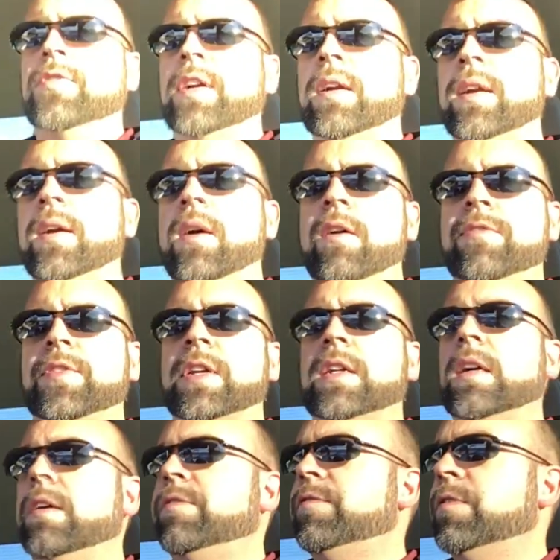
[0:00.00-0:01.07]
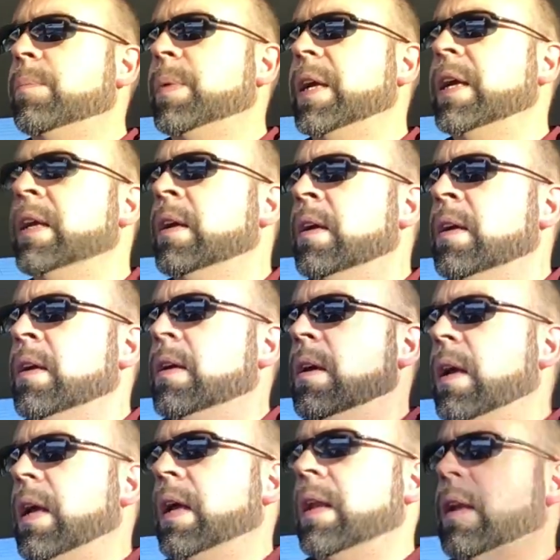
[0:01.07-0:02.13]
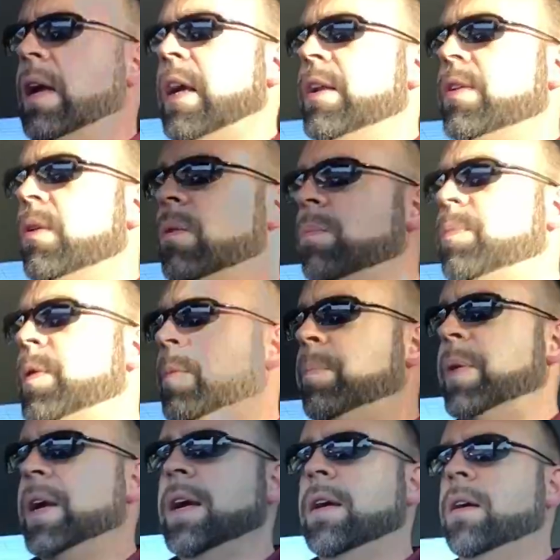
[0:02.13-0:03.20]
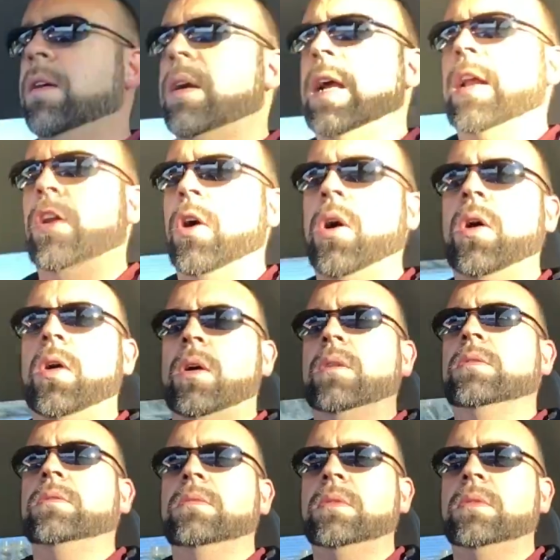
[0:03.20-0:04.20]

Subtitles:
very off the cuff for me, and I don't prepare at all.